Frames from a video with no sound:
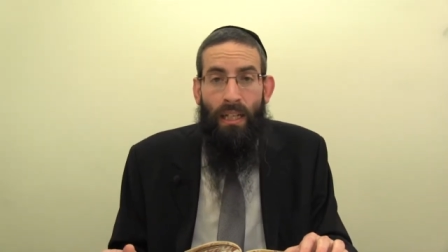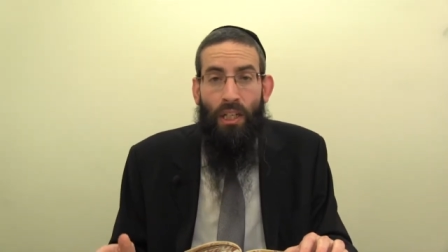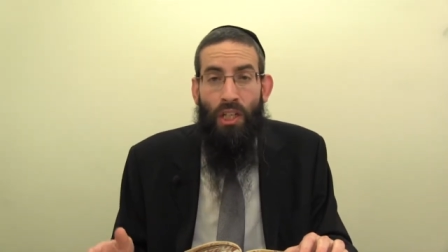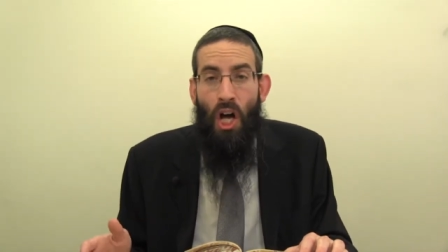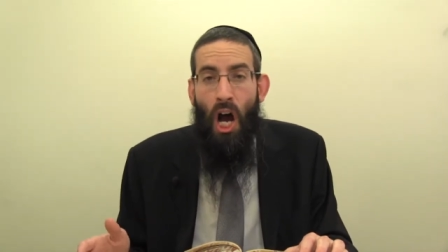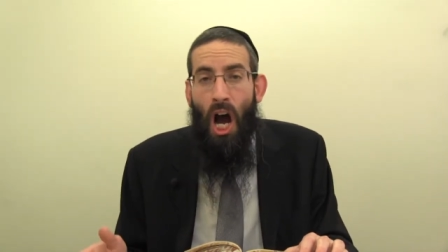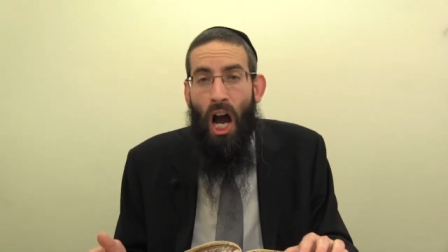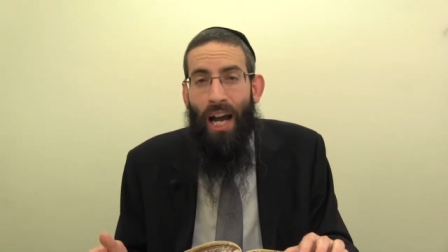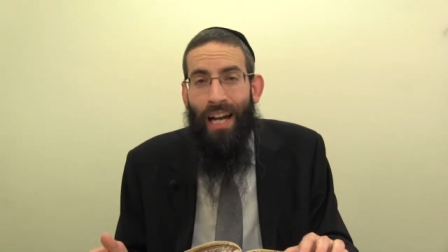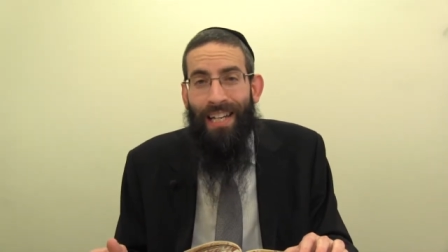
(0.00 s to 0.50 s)

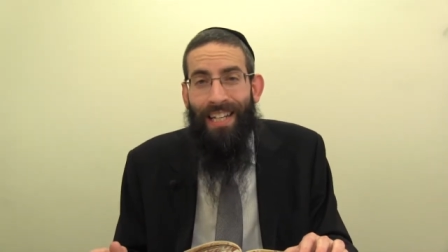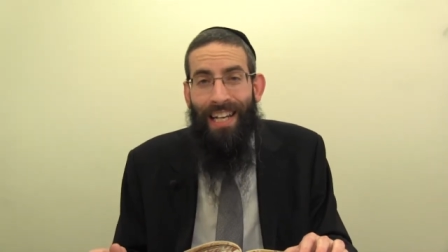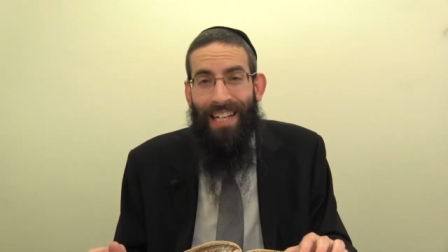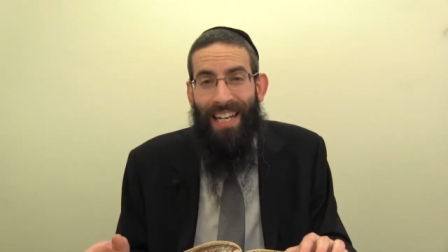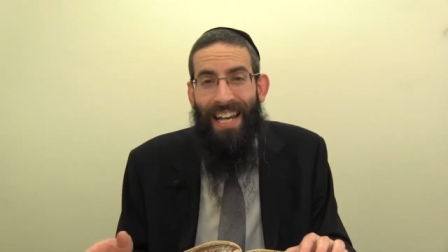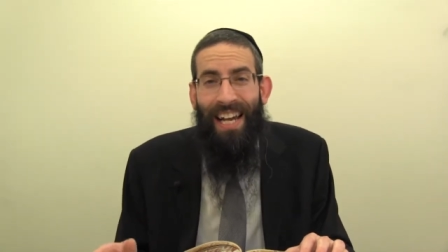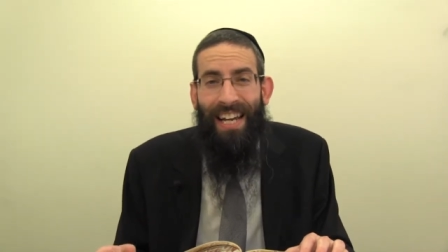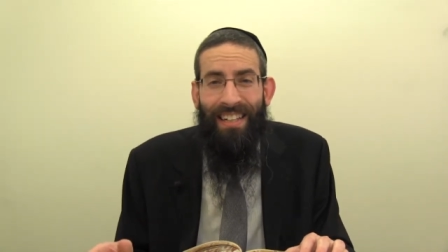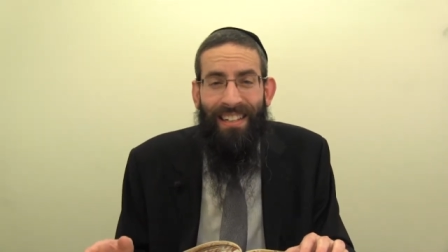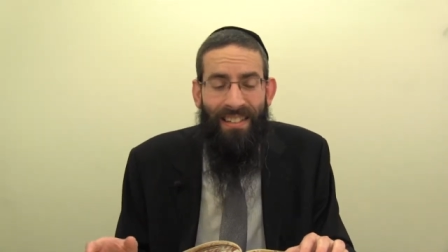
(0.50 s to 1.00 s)
nine
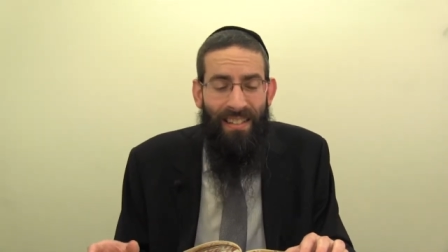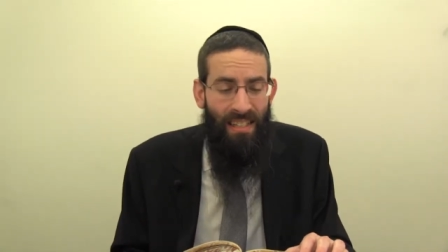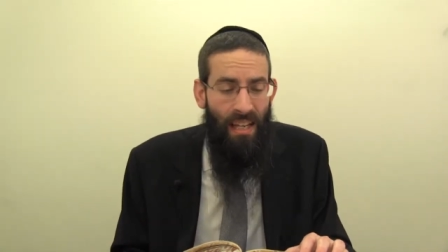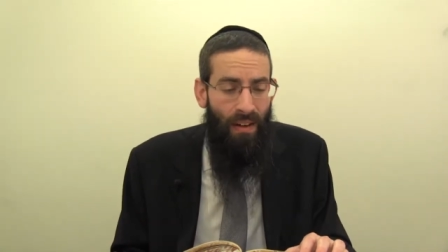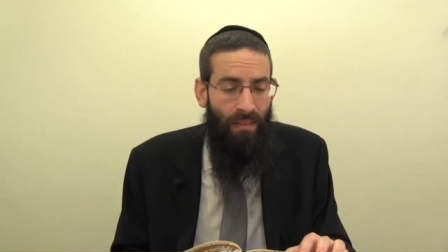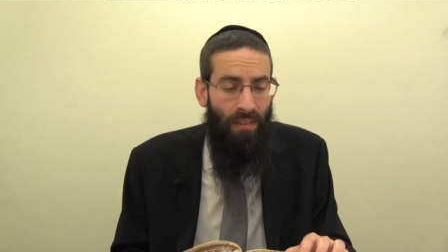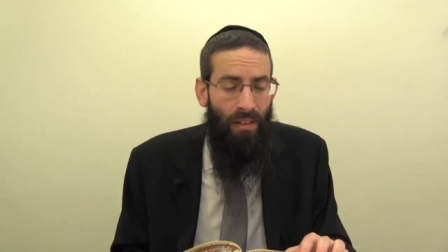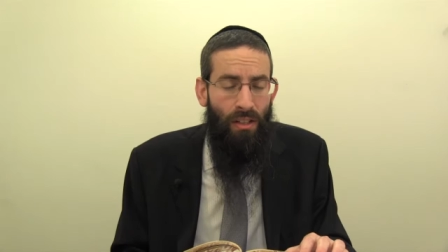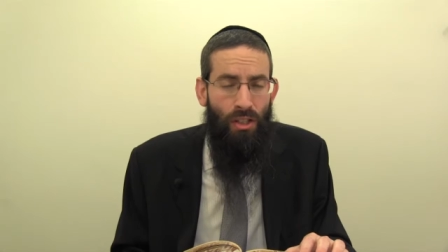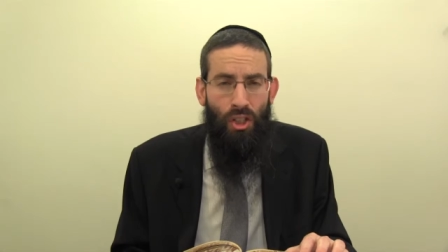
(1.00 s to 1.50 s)
and eight and
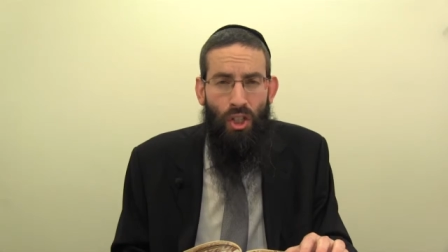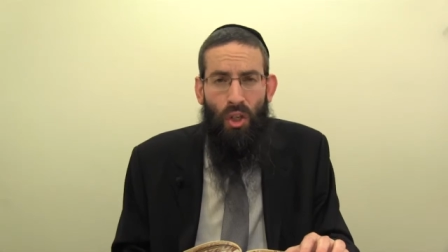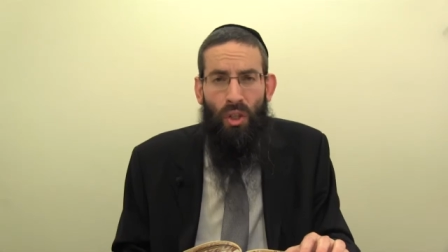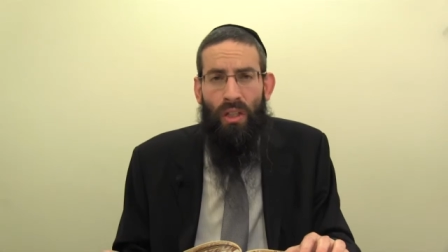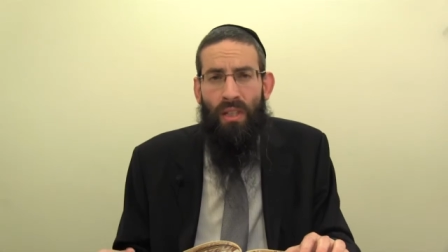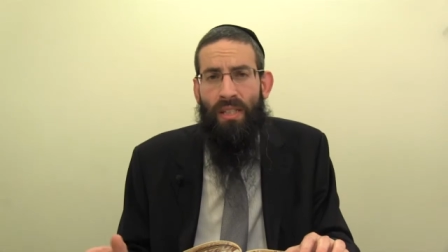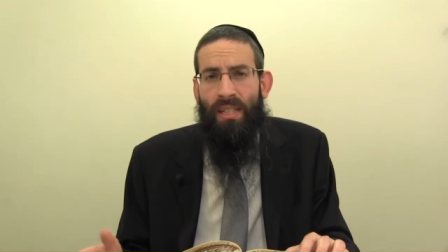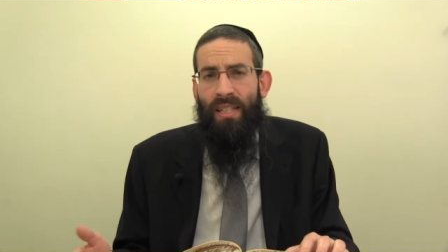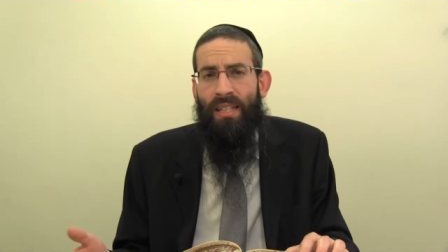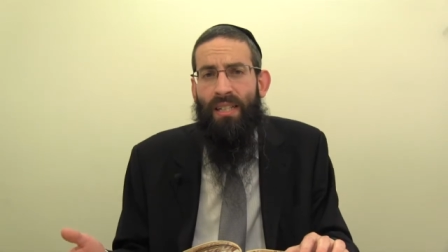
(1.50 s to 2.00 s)
seven,
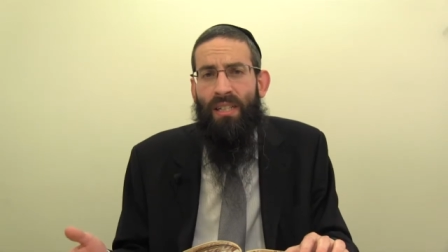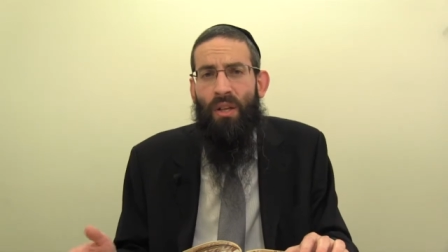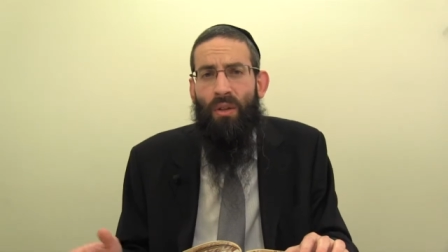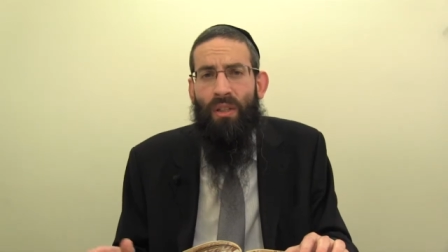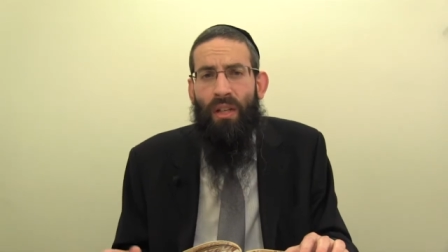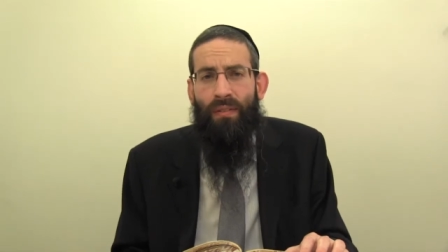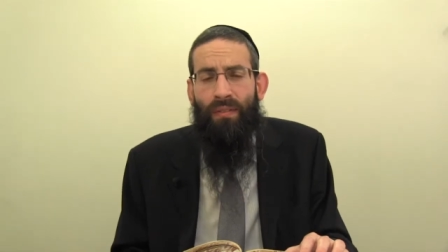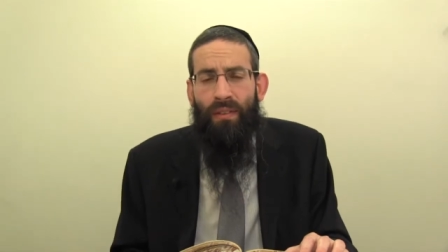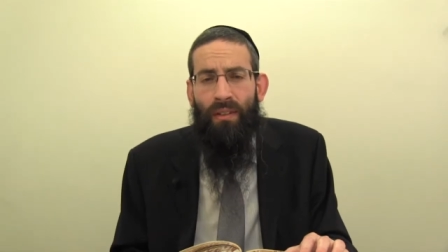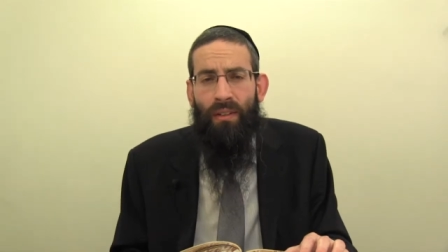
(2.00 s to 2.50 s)
certainly six is no
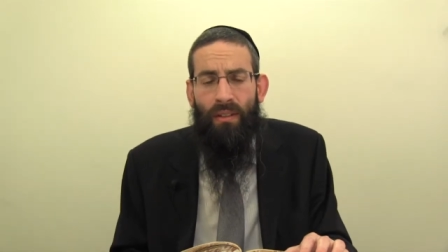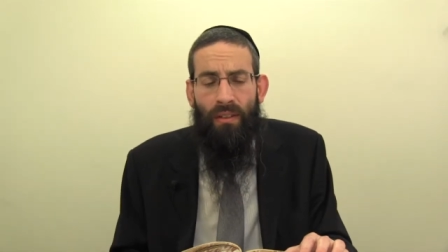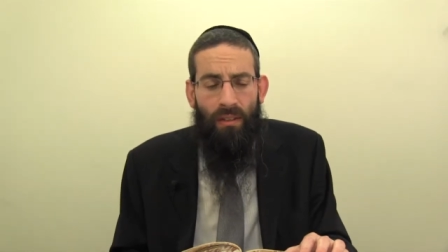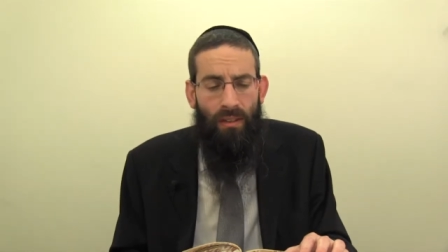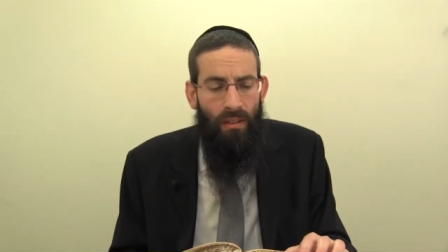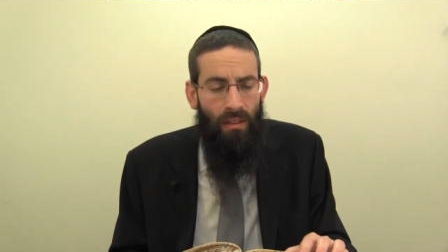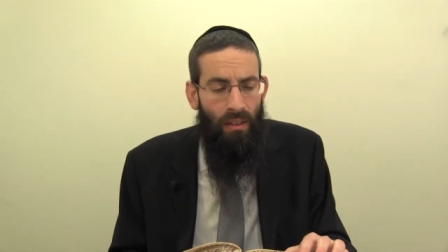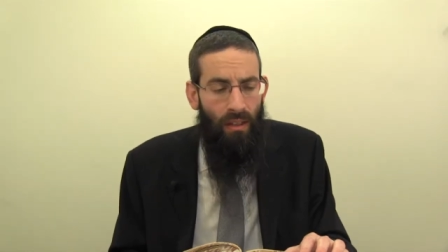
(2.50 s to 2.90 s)
different.